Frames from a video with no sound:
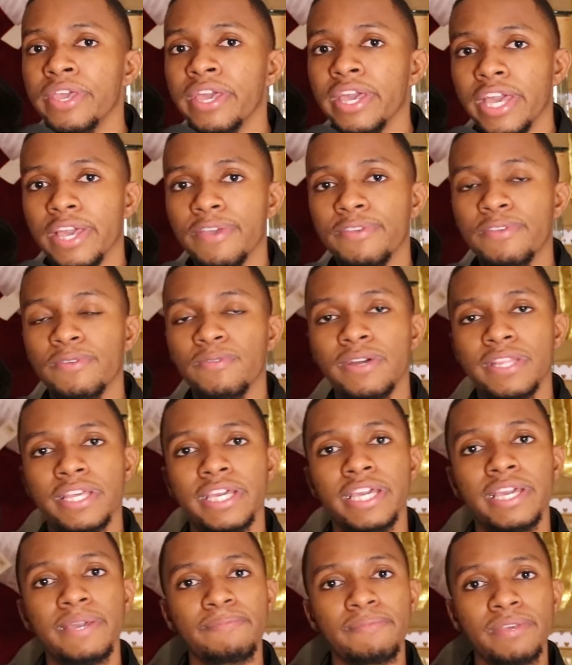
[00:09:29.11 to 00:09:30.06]
If you want
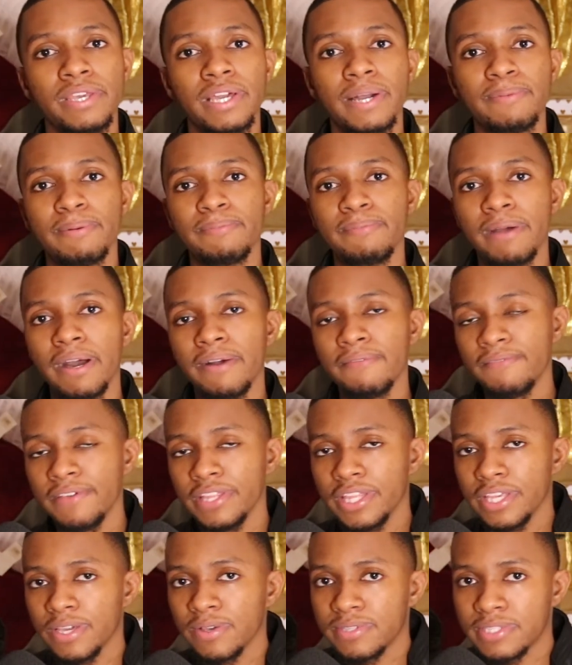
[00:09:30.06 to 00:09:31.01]
to hit me up about
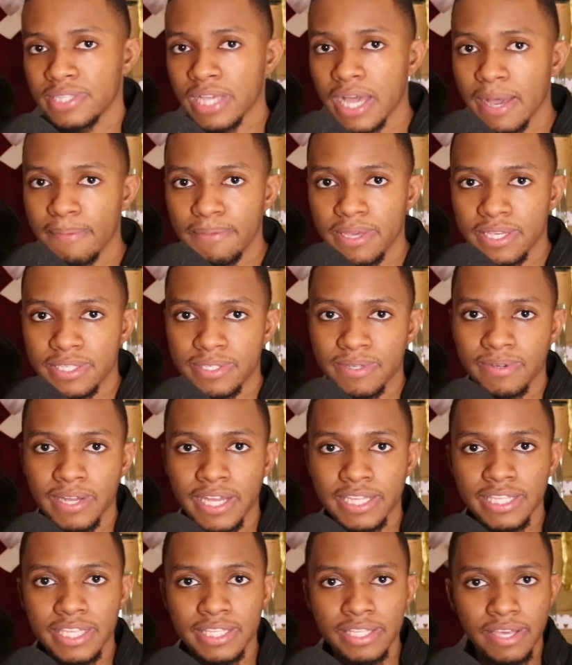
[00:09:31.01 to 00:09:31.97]
video topics or
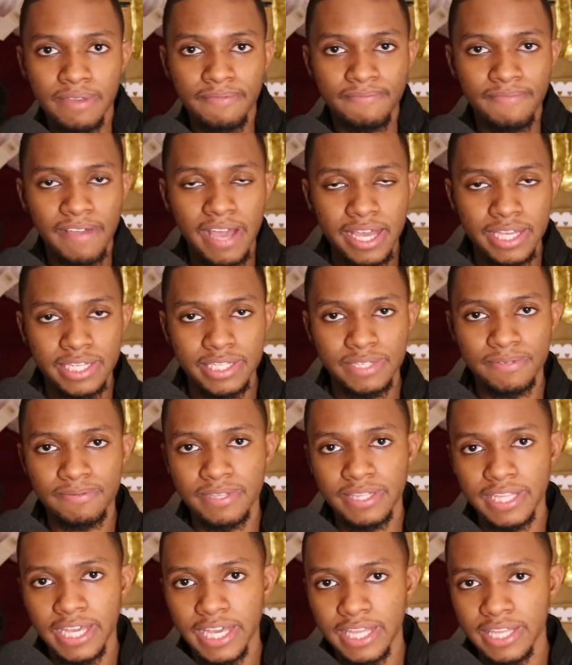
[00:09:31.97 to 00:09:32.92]
anything fashion
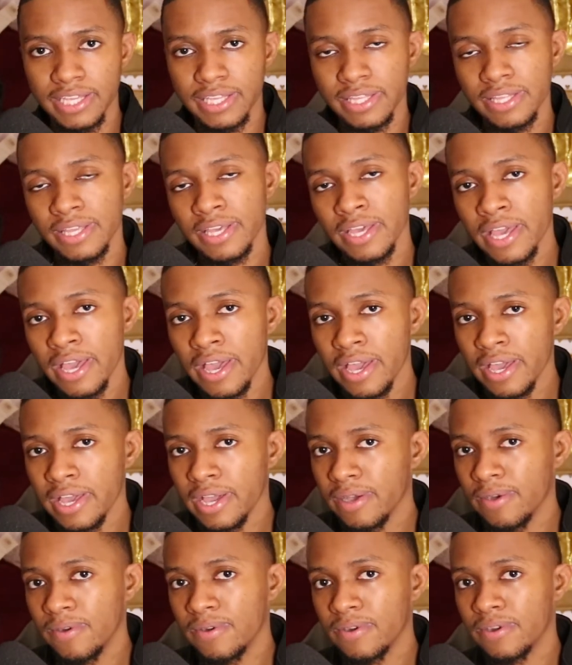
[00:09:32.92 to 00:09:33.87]
related
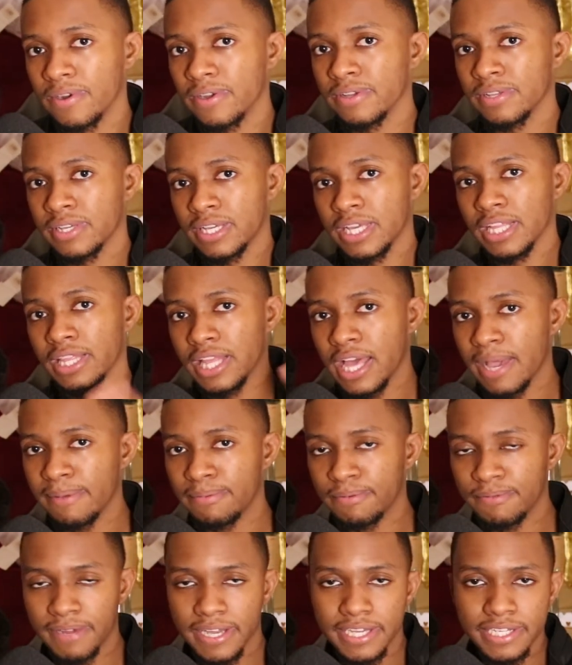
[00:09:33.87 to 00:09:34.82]
or
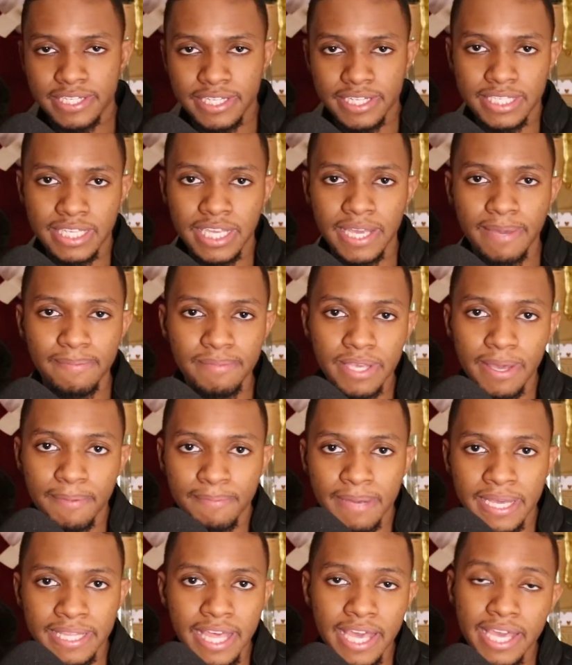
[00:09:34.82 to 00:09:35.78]
collaborations, hit me
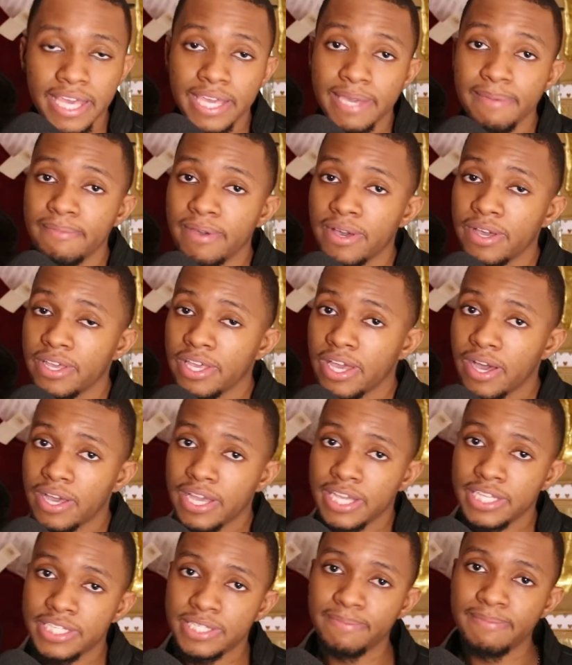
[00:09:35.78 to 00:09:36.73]
up at that email,
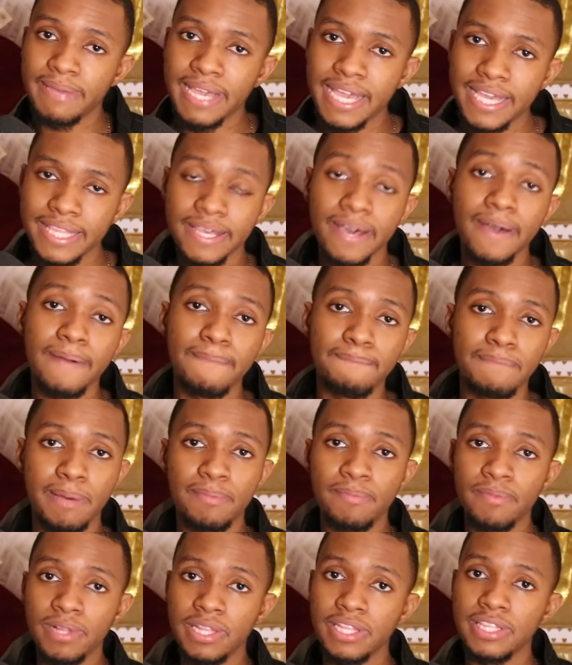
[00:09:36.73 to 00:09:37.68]
y'all. Hit your man up.
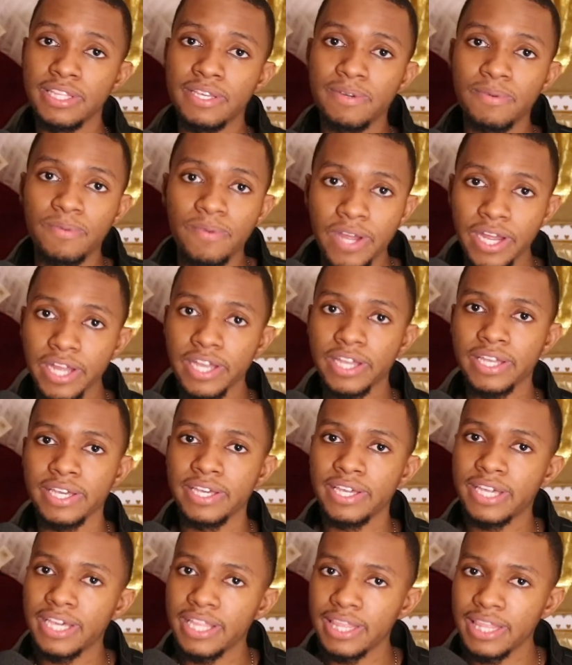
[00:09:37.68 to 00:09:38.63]
I'm willing to work
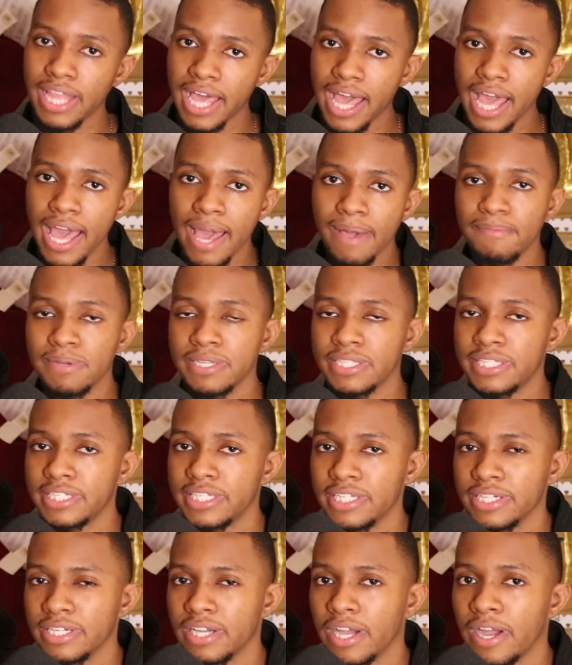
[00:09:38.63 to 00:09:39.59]
and collab
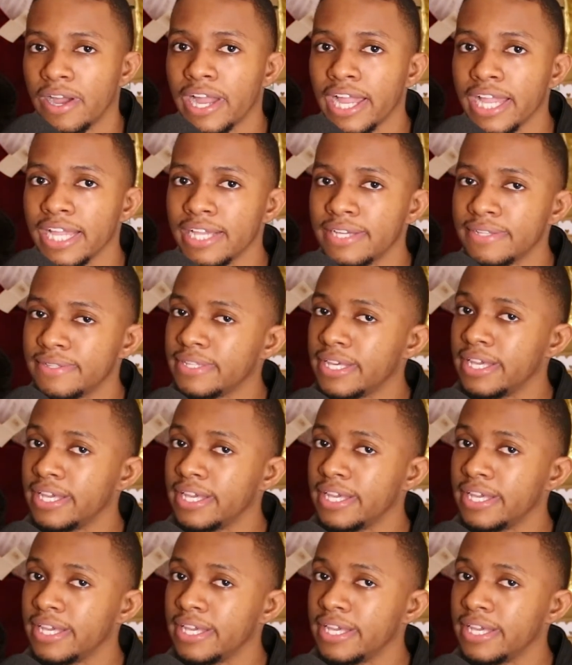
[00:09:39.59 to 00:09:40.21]
with you, all right?